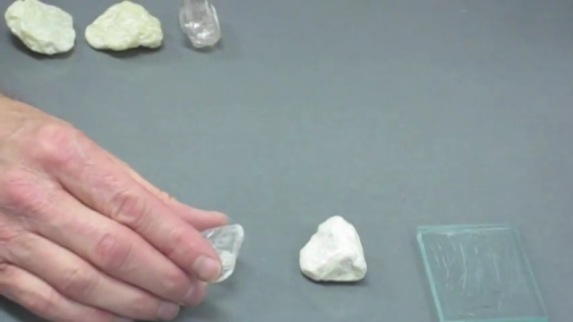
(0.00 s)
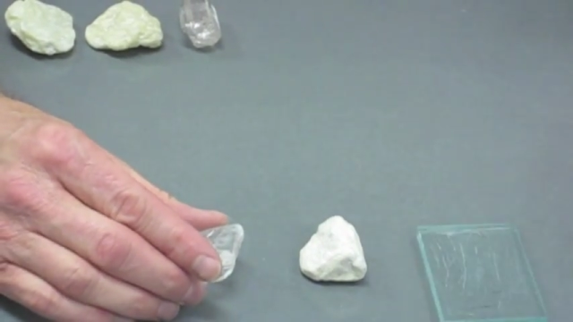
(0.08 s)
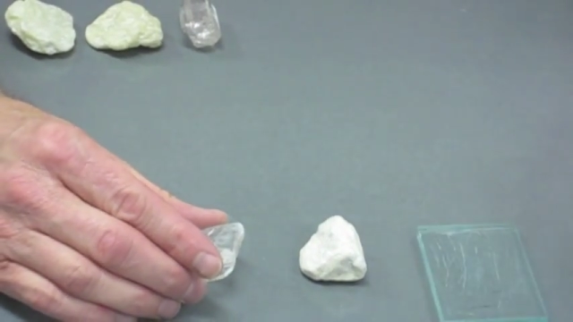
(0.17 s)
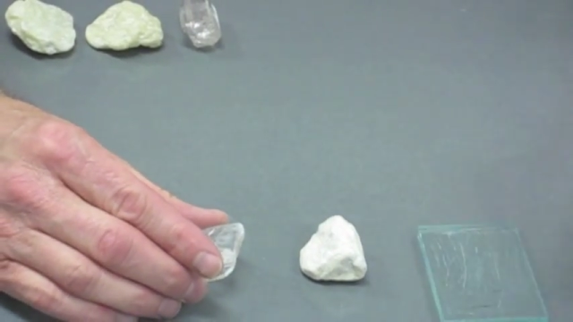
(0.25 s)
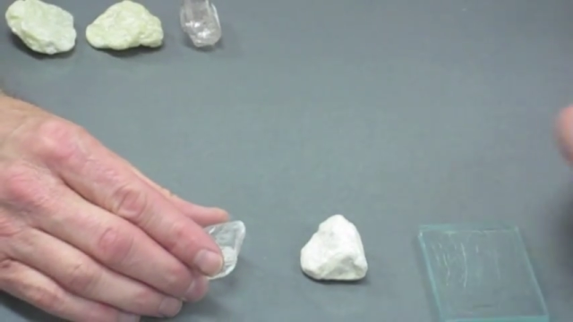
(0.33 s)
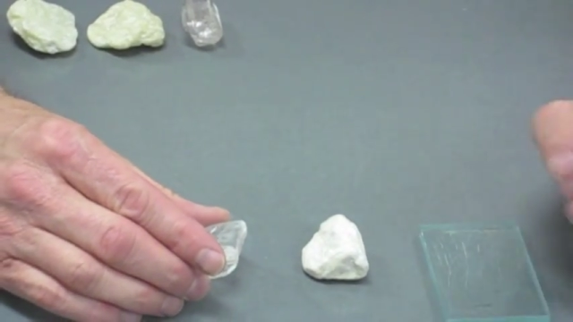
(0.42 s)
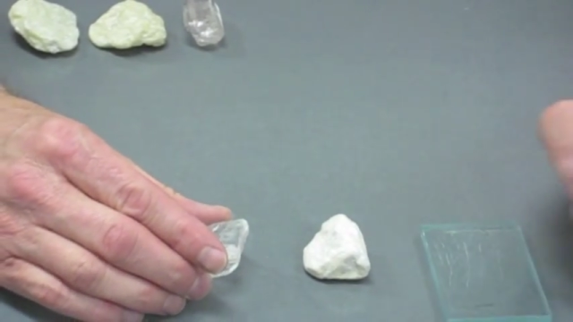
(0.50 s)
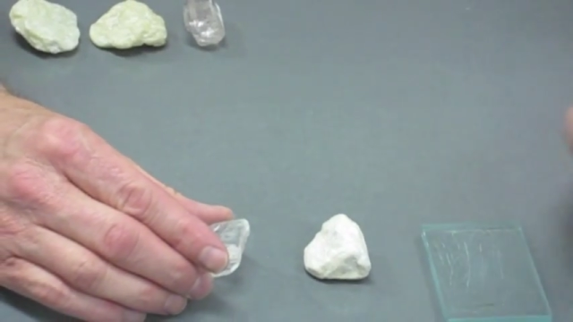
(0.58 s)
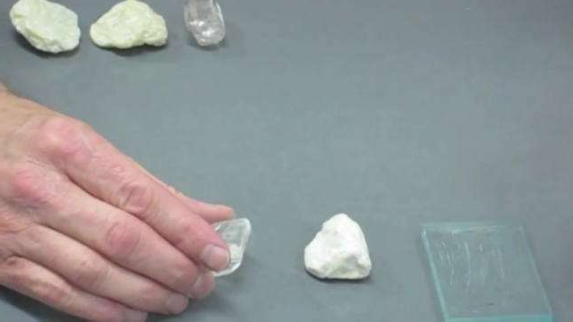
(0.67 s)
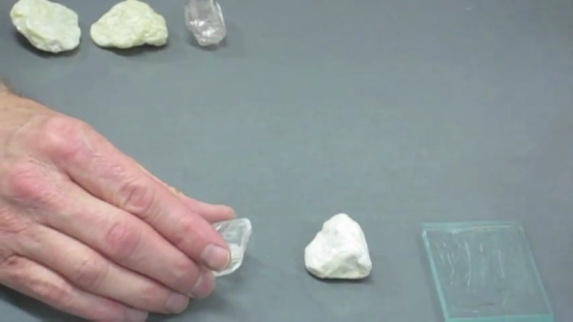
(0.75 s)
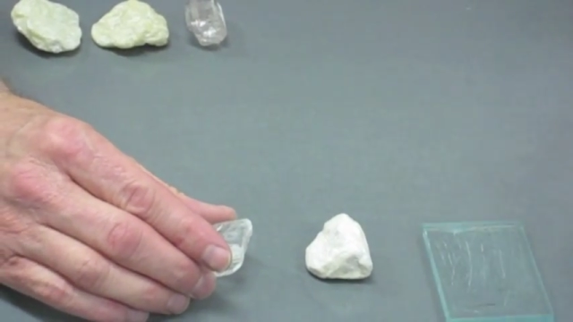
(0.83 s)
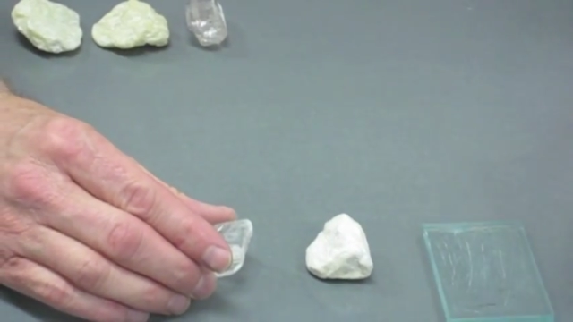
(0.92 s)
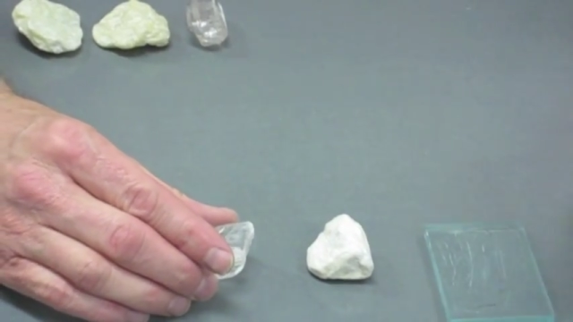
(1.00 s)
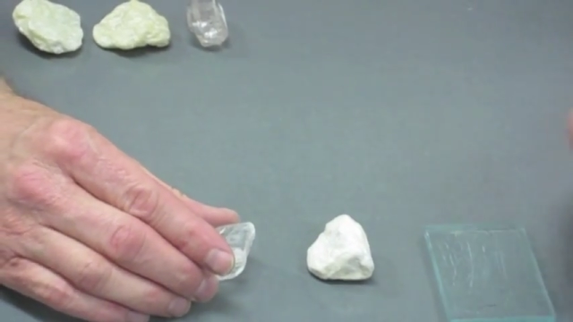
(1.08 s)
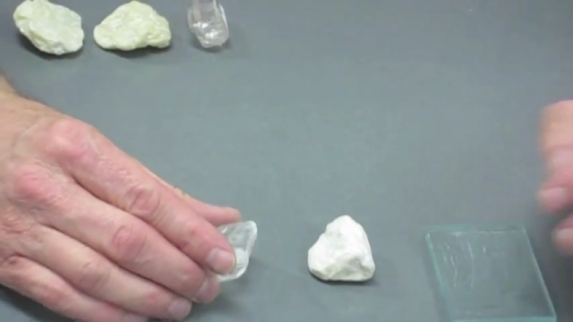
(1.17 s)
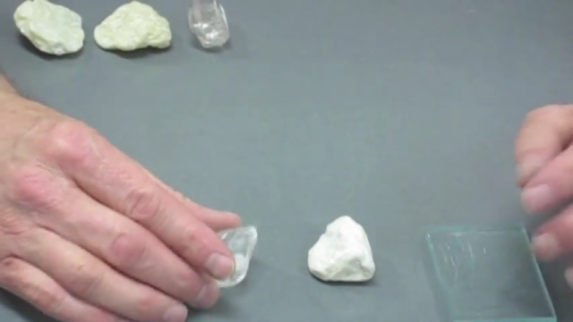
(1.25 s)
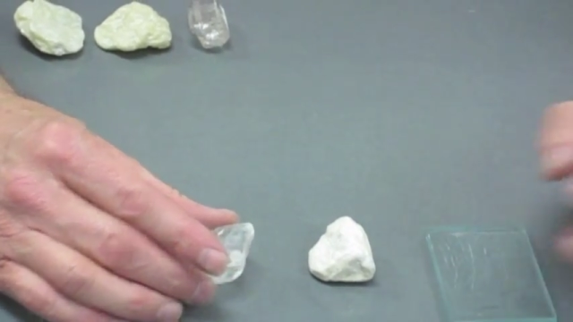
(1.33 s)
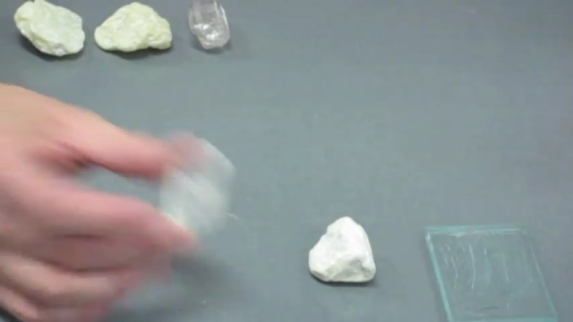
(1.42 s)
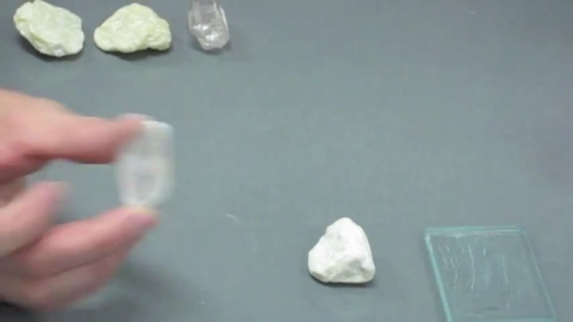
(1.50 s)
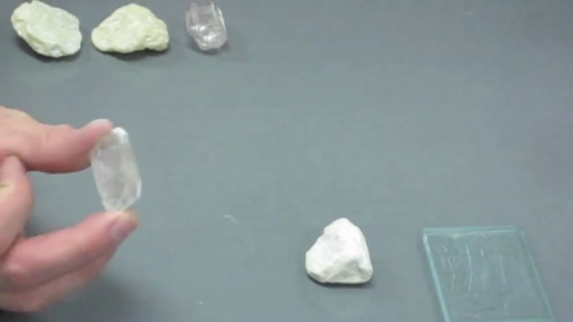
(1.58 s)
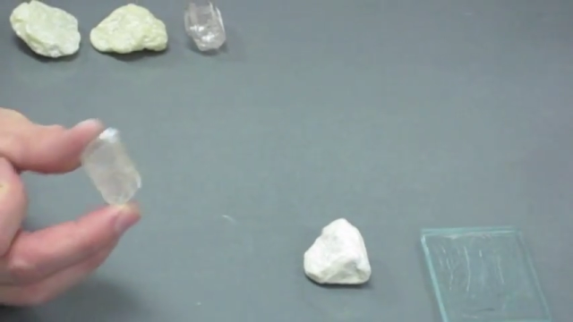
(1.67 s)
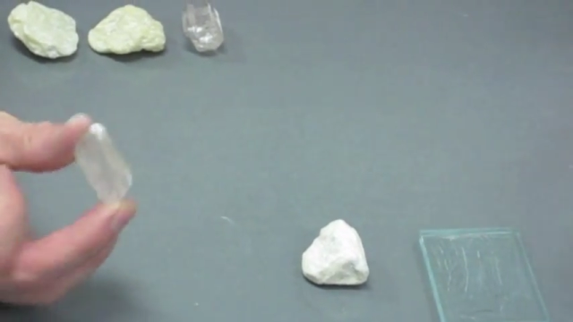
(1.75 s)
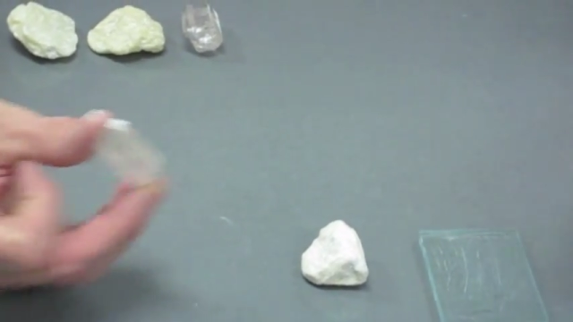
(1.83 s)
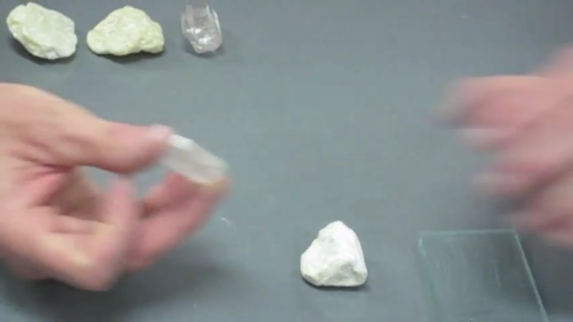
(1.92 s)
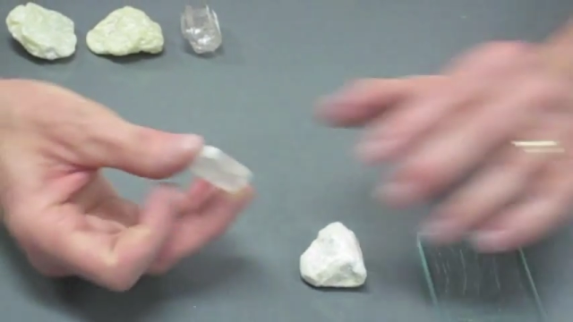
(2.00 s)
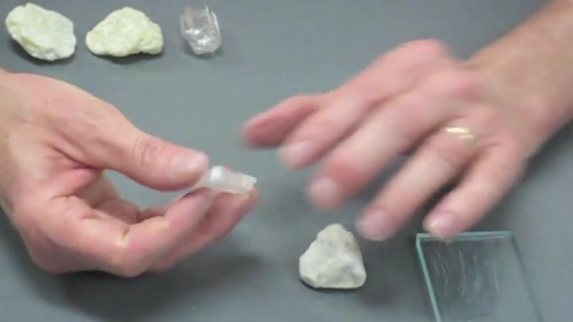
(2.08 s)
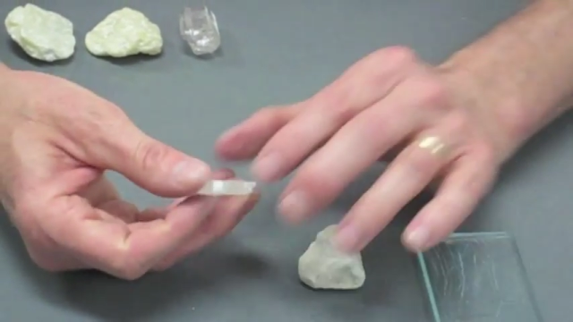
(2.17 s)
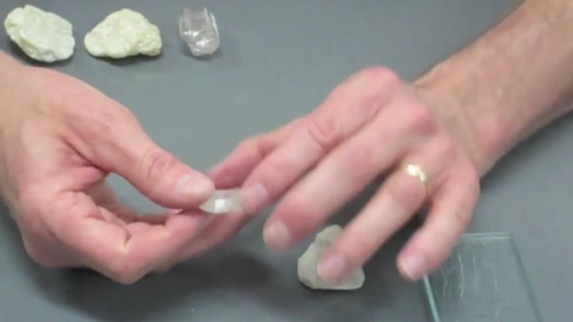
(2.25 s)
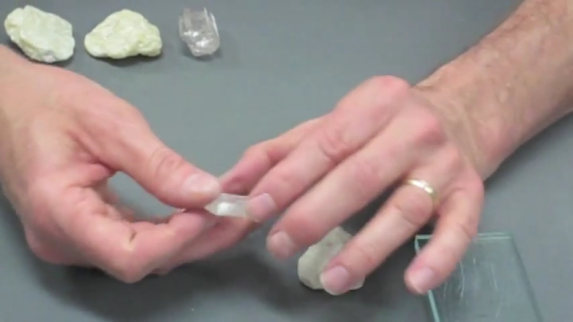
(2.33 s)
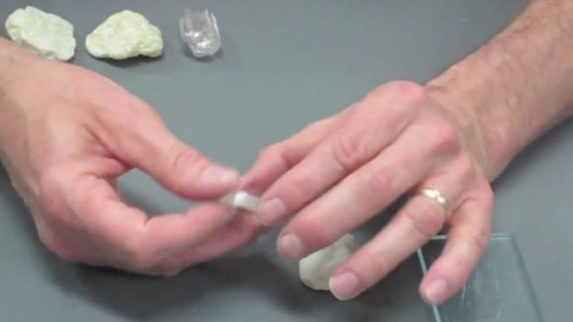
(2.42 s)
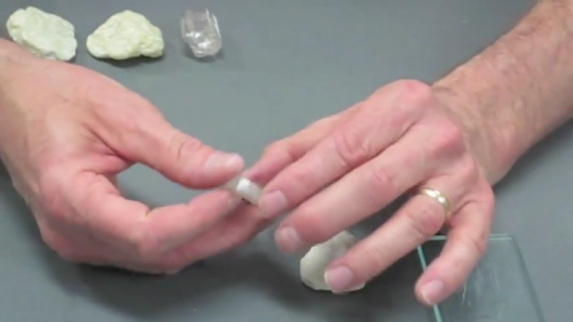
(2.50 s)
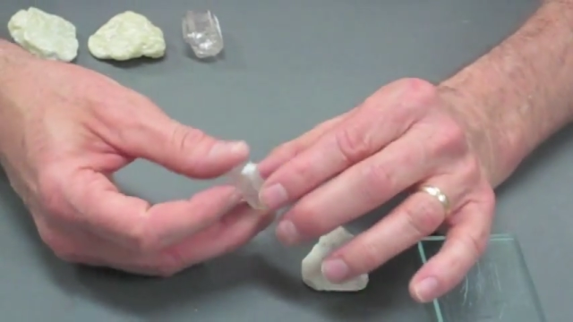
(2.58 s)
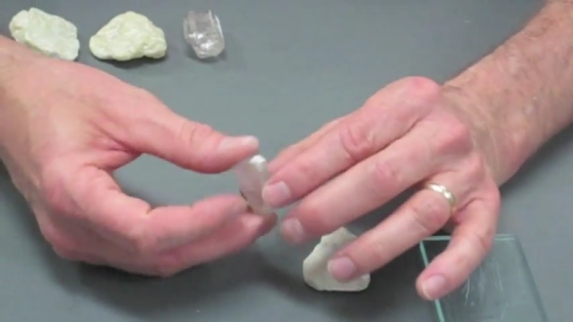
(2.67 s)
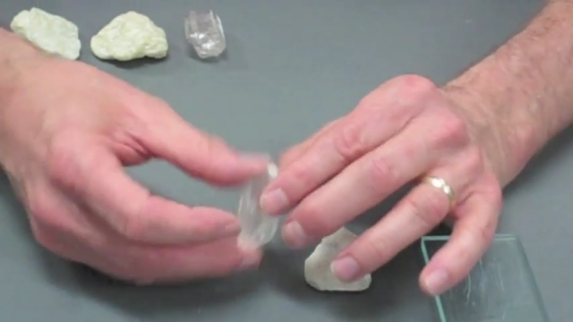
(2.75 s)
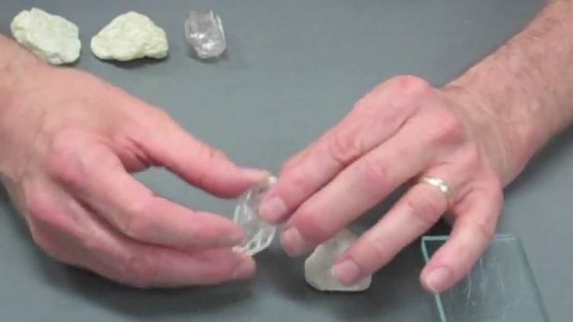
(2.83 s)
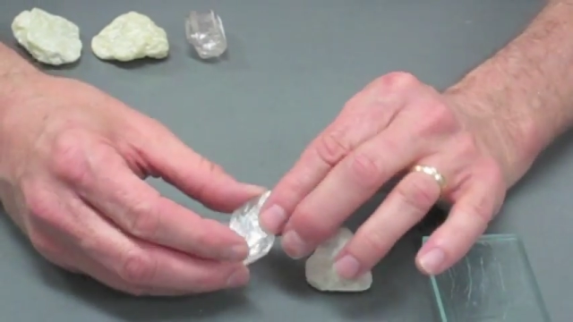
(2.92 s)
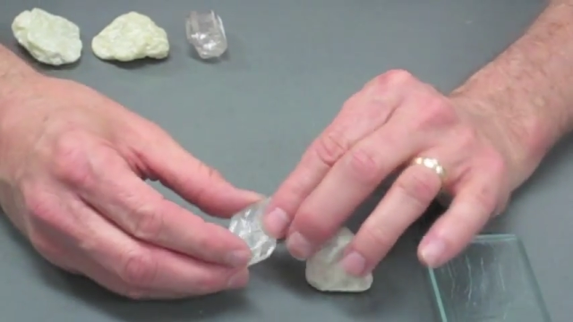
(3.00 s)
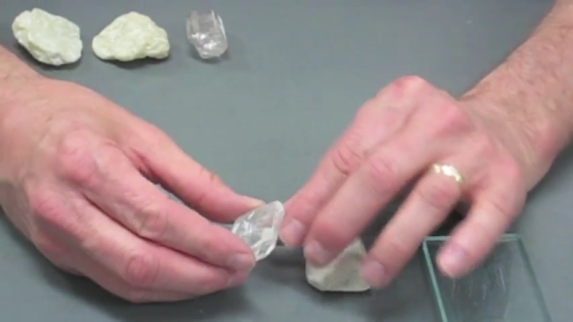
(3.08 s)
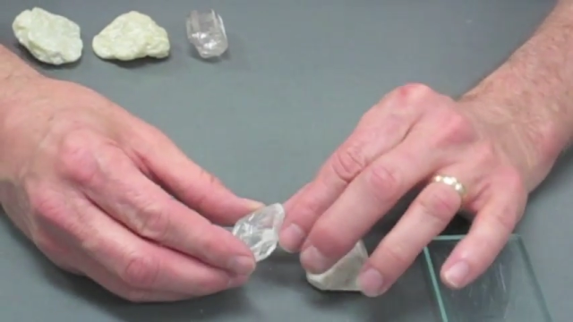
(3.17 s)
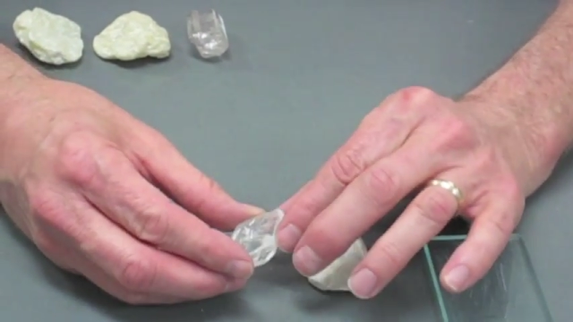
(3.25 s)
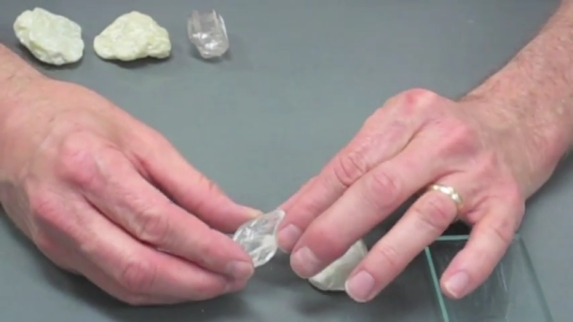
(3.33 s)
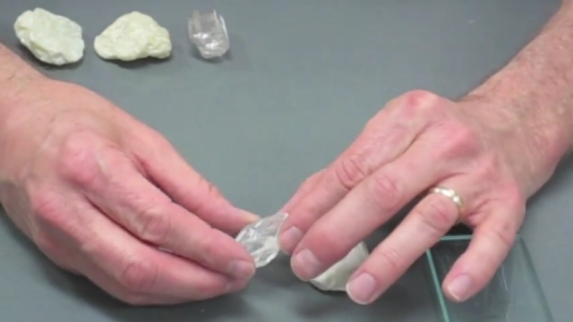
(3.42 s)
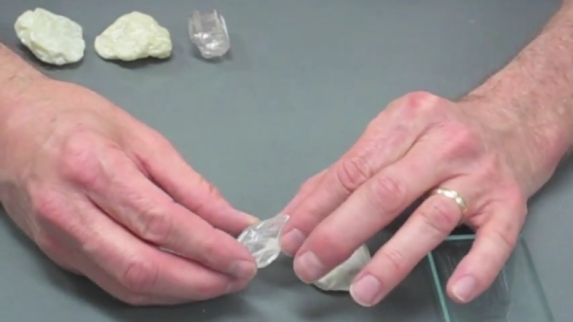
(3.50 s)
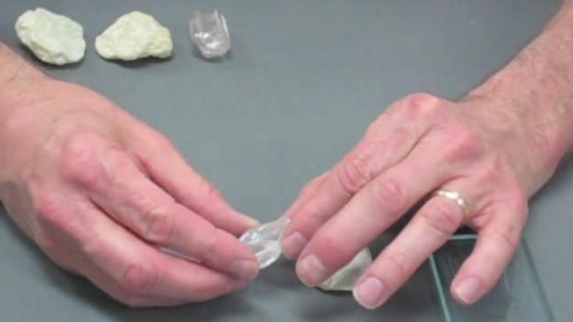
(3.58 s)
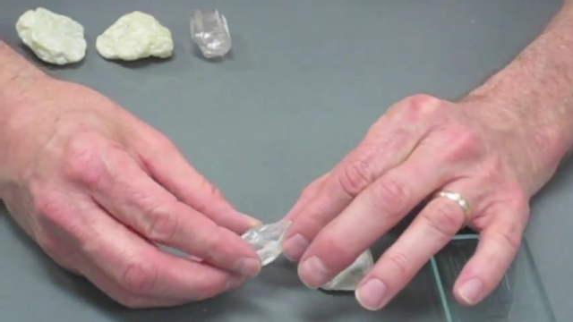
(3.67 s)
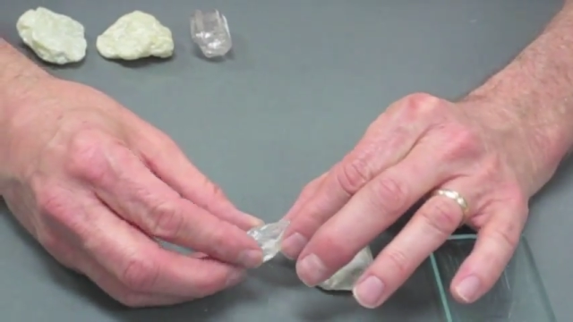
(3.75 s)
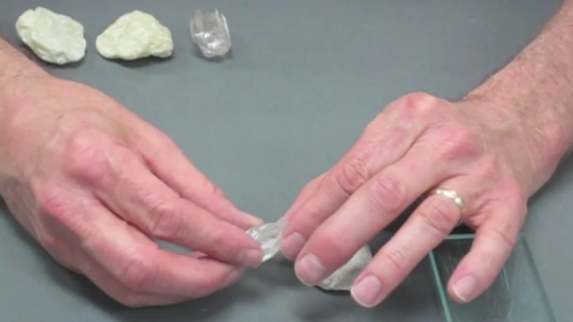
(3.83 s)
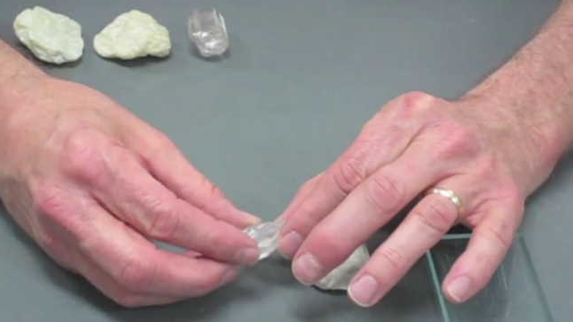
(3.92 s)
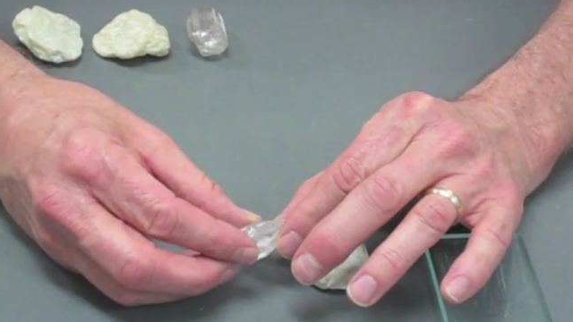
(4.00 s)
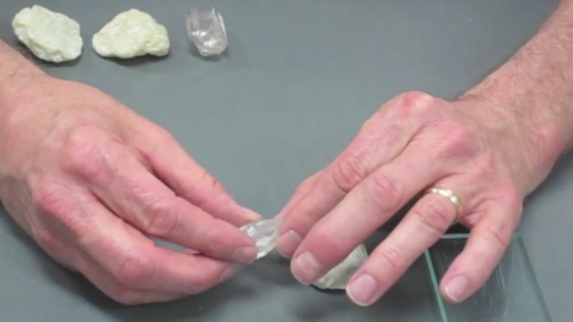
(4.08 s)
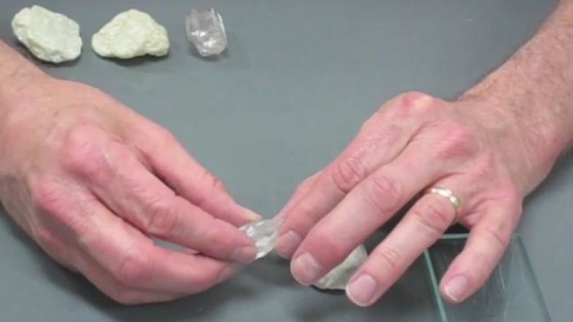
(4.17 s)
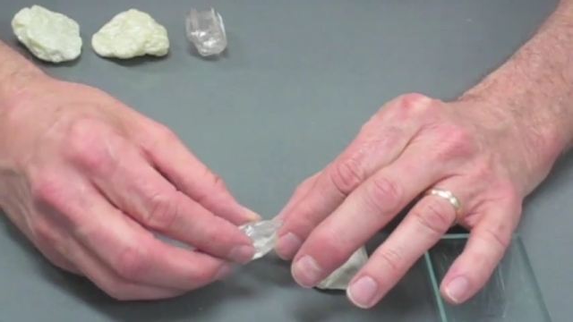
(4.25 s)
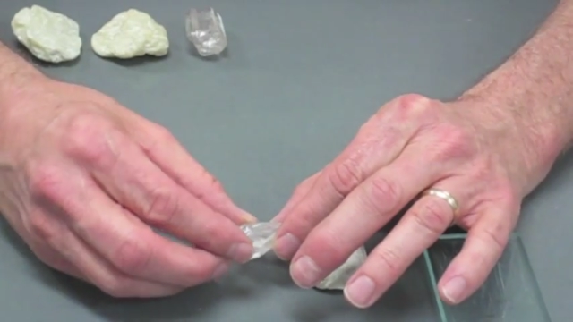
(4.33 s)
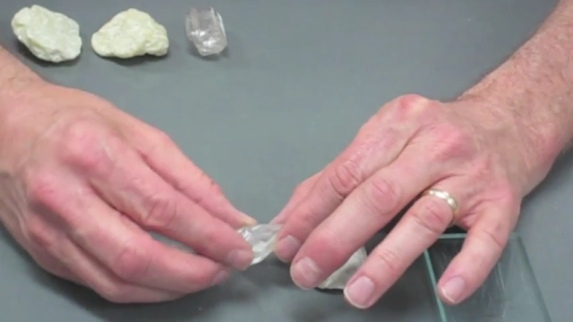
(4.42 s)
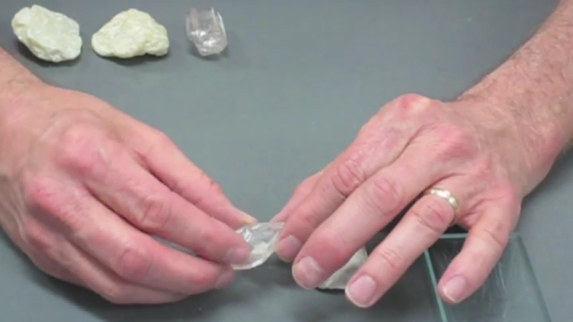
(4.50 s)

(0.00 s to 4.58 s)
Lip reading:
(no speaker visible)